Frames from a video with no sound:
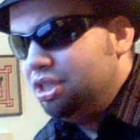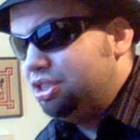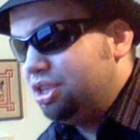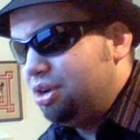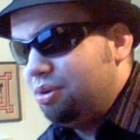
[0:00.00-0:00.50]

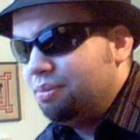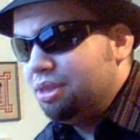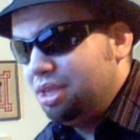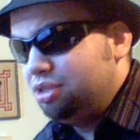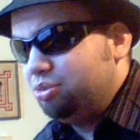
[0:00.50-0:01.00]
So,
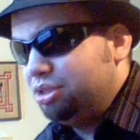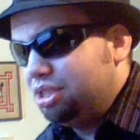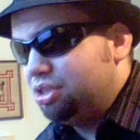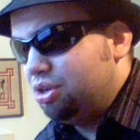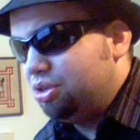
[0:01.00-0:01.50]
this was
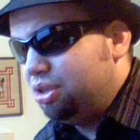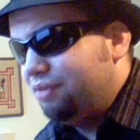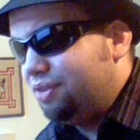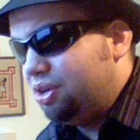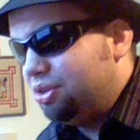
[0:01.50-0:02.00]
the total
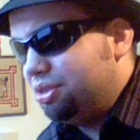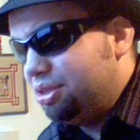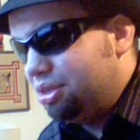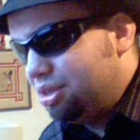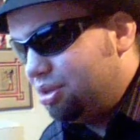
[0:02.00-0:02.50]
of all
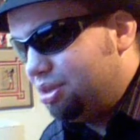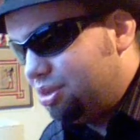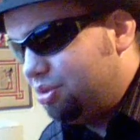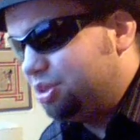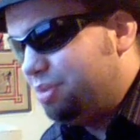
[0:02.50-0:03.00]

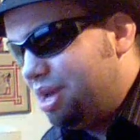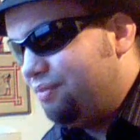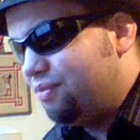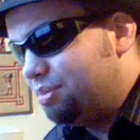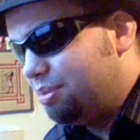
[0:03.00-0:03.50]
those
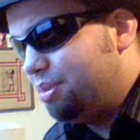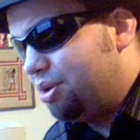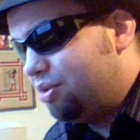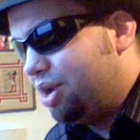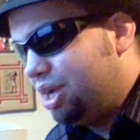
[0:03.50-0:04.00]
men from the
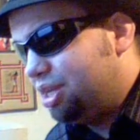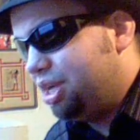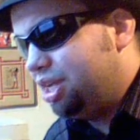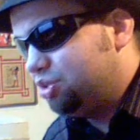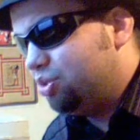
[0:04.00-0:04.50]
Merarite
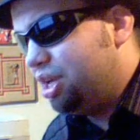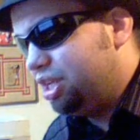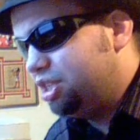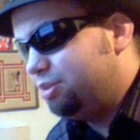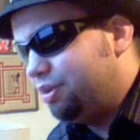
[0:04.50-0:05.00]
clans who were
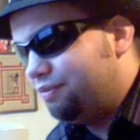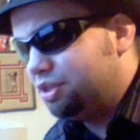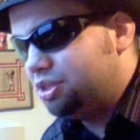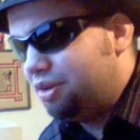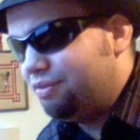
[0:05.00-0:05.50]
eligible
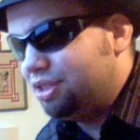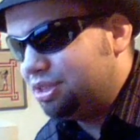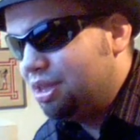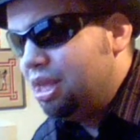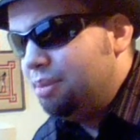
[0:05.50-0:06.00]
for
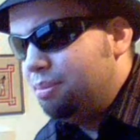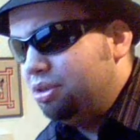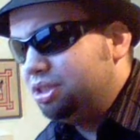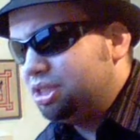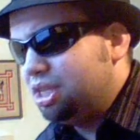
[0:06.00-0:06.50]
service.
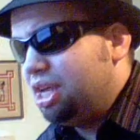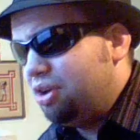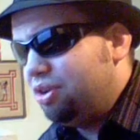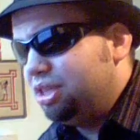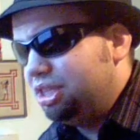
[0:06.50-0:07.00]
Moses and
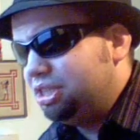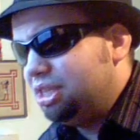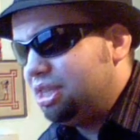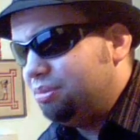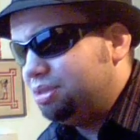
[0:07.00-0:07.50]
Aaron
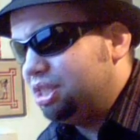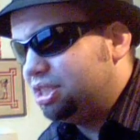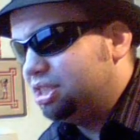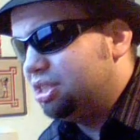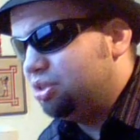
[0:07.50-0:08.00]
listed them
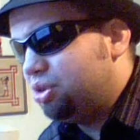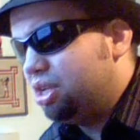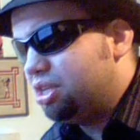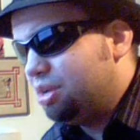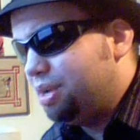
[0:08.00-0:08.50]
just as the Lord
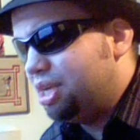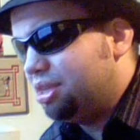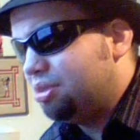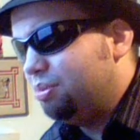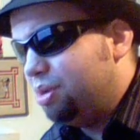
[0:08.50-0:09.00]
had
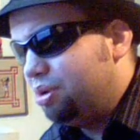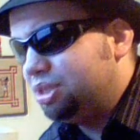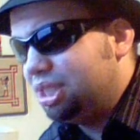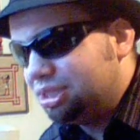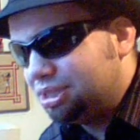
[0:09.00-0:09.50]
commanded through
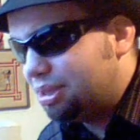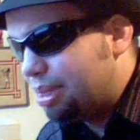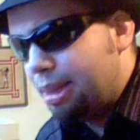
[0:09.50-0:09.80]
Moses.